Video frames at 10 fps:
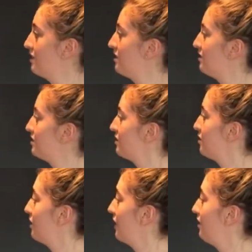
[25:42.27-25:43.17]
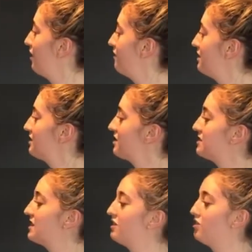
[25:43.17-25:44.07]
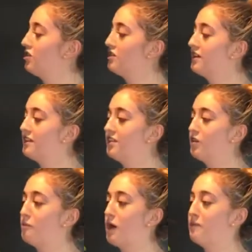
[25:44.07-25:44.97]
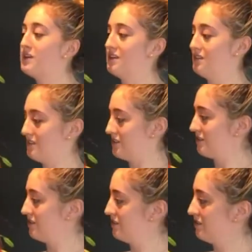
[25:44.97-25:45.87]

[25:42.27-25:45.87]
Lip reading: So I love these because they look like little pumpkins.